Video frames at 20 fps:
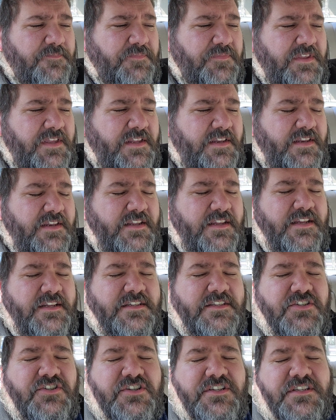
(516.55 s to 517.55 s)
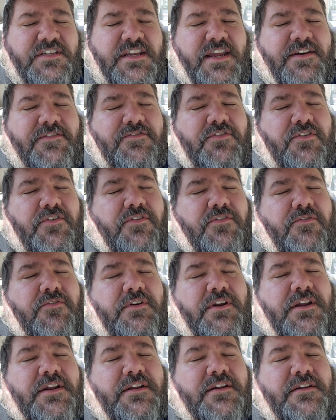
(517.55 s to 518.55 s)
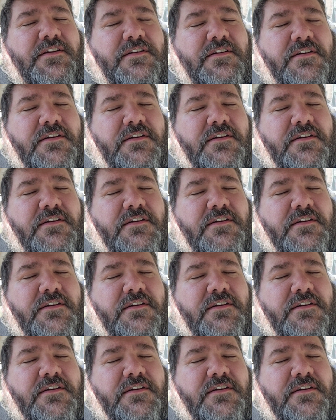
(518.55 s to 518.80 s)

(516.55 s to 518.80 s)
It's just after 3.